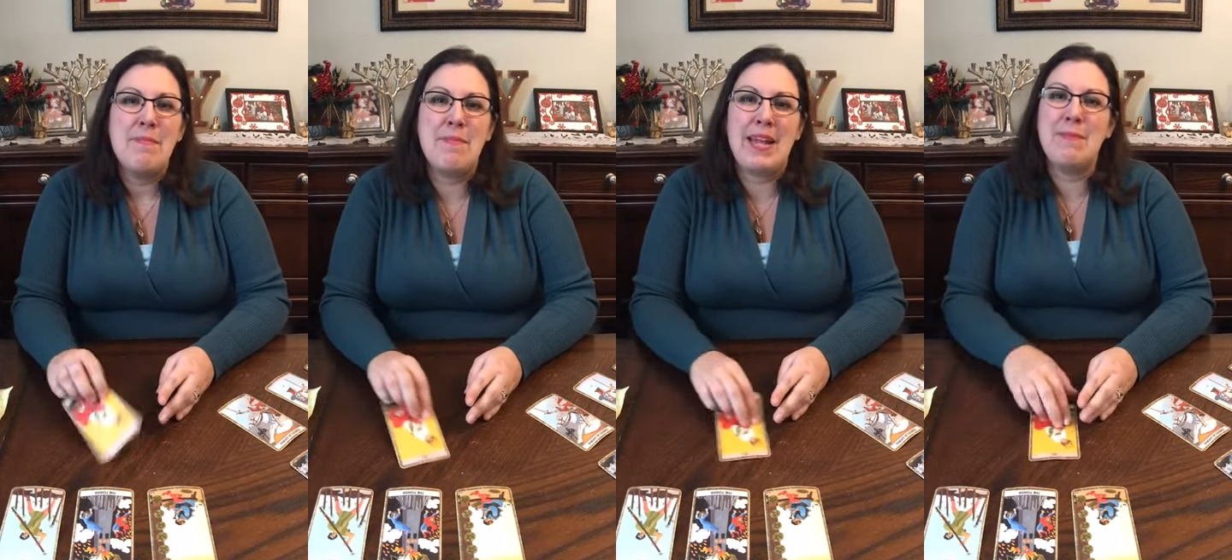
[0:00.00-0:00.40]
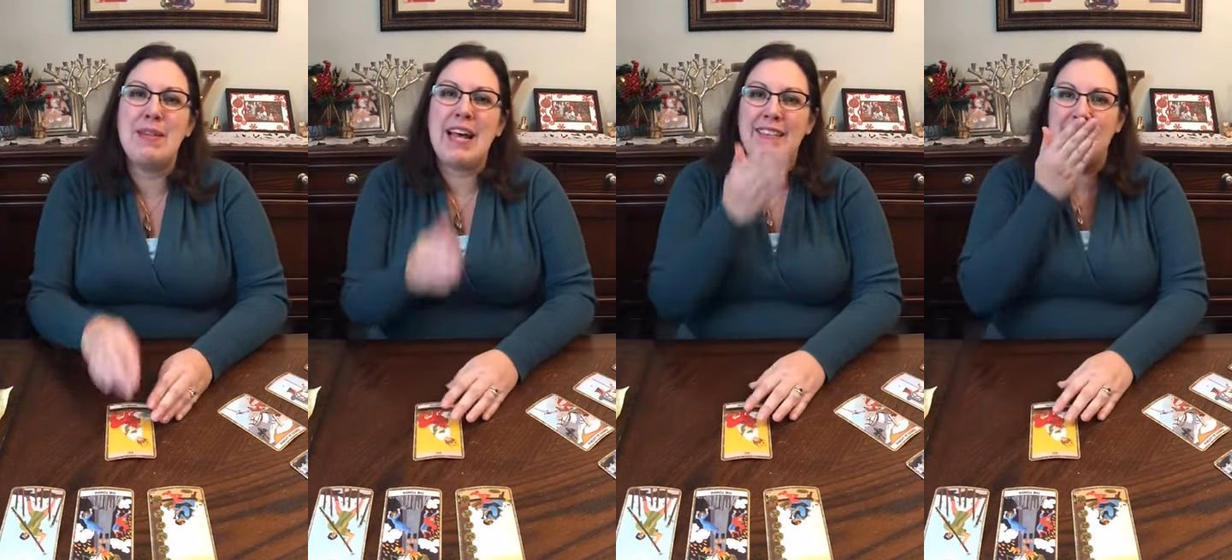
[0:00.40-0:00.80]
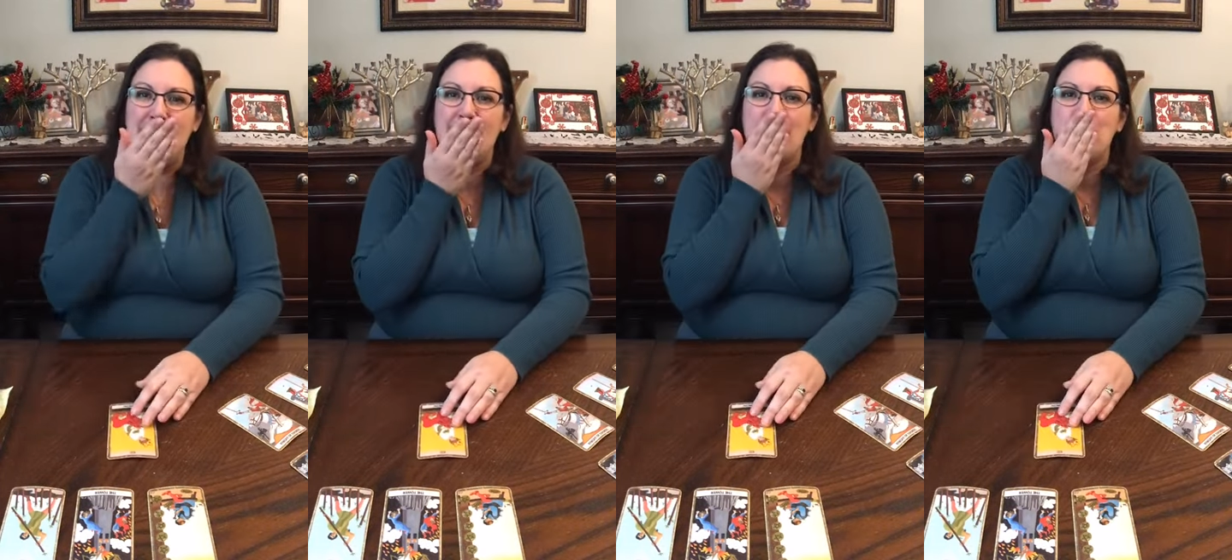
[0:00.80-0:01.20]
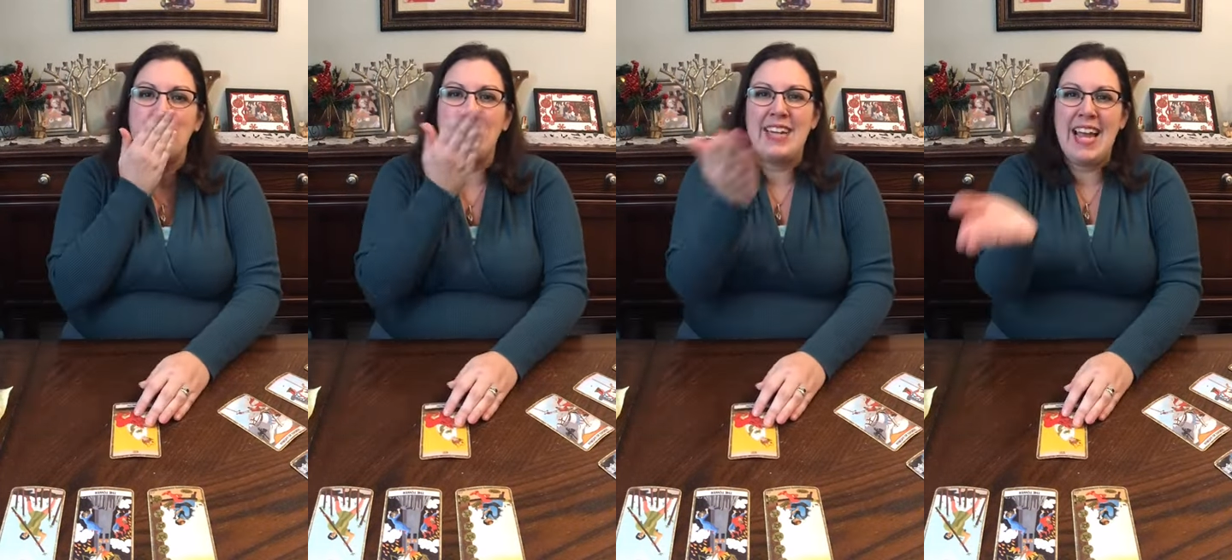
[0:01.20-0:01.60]
many blessings
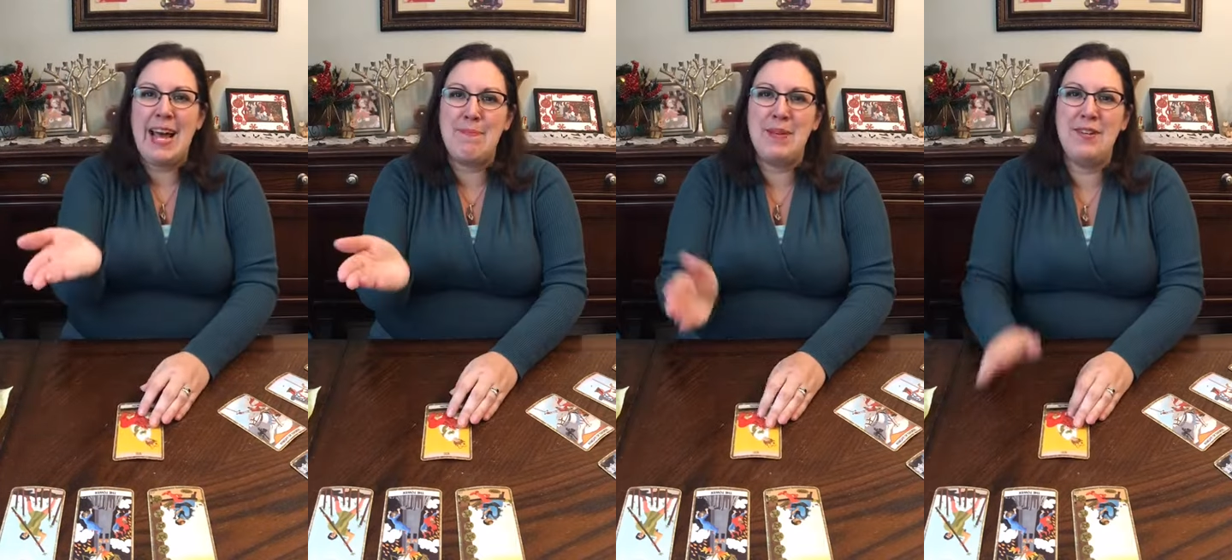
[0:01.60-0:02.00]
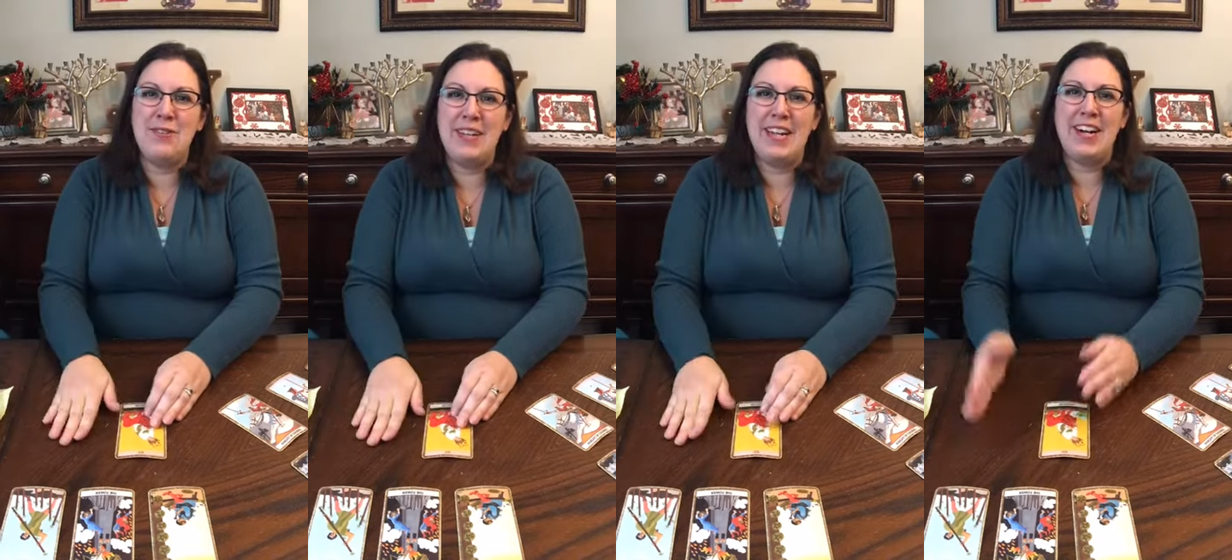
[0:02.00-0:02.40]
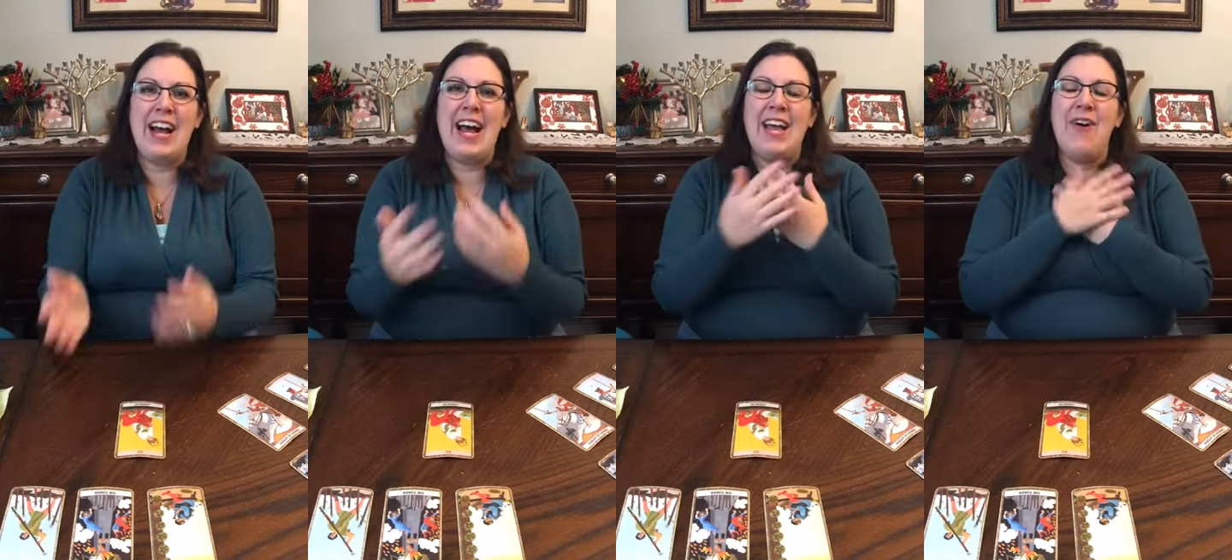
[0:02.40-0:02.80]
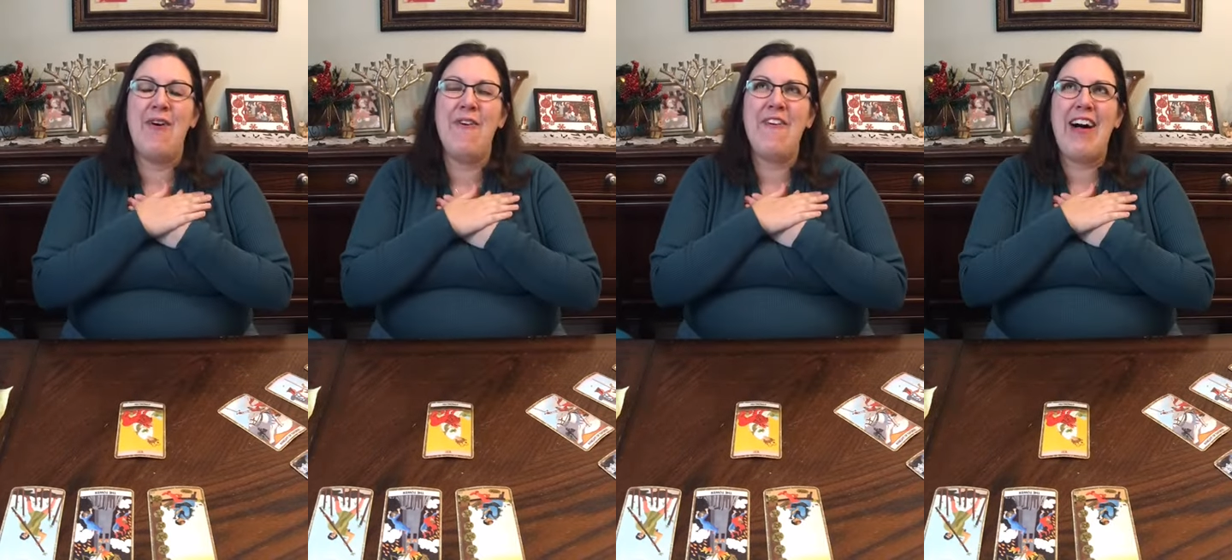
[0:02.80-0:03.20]
happy new year i
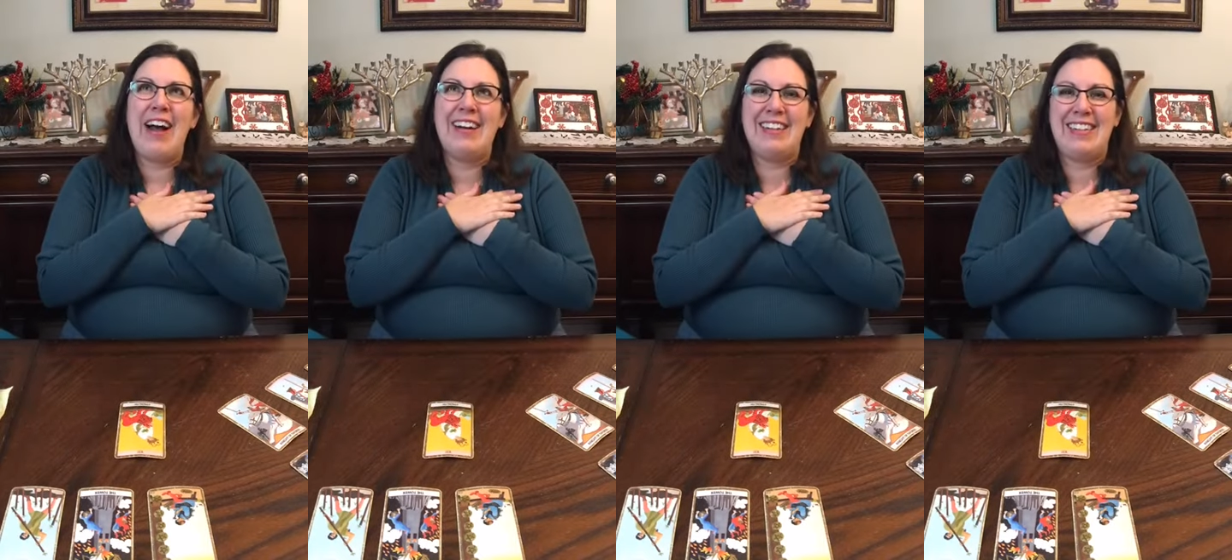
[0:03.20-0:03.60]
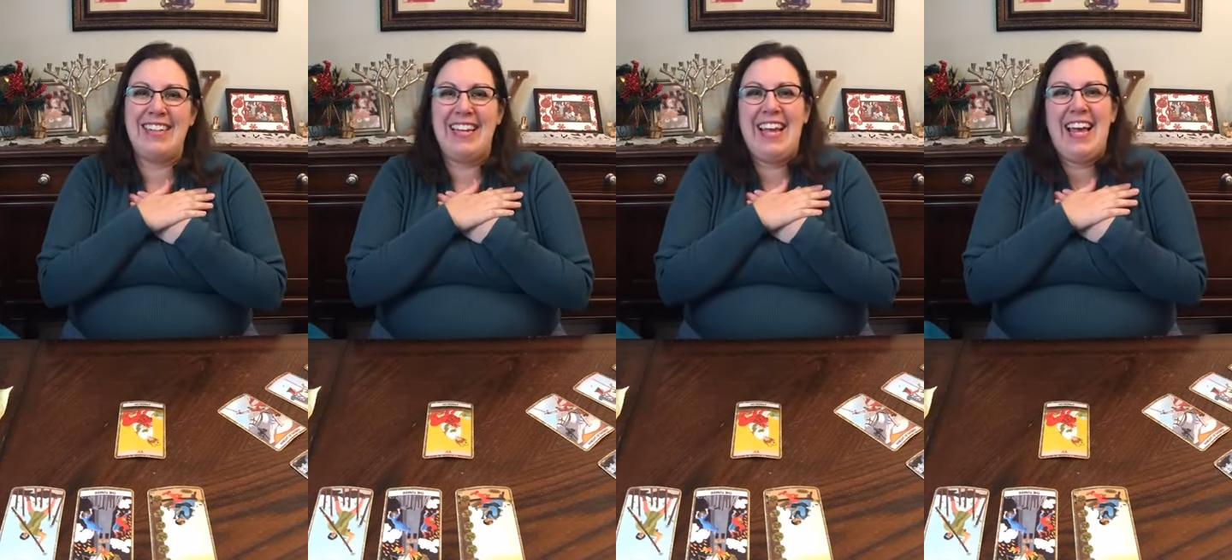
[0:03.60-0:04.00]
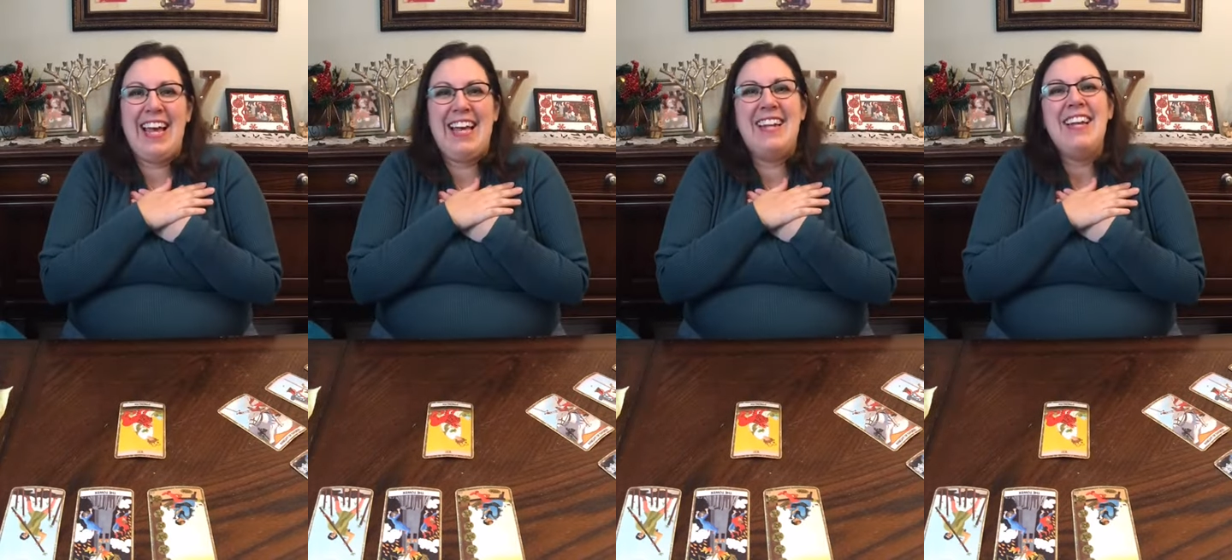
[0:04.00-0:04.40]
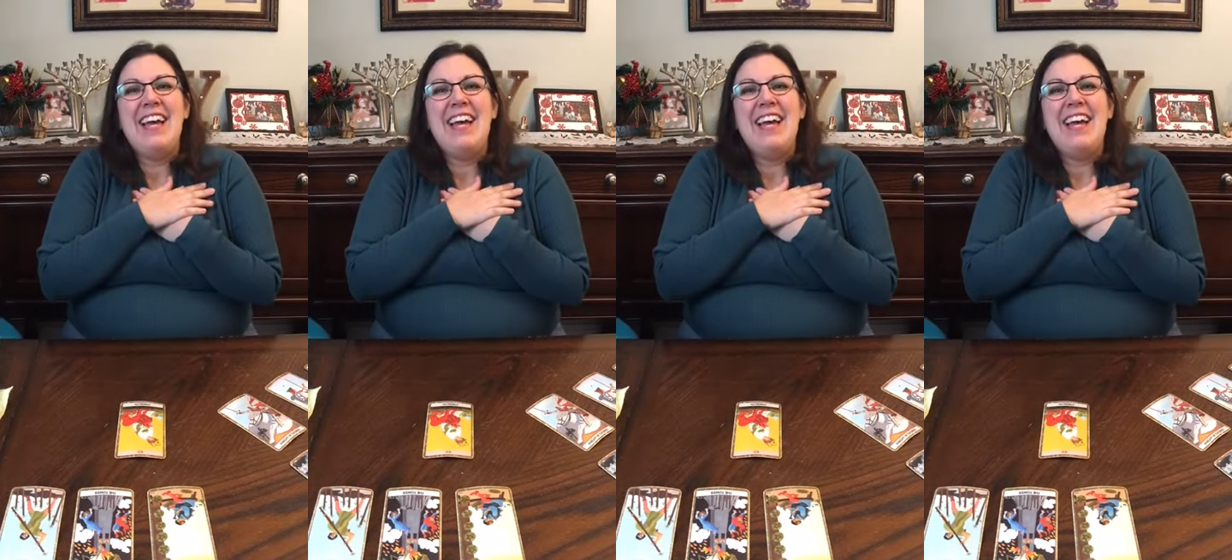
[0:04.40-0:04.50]
wholeheartedly and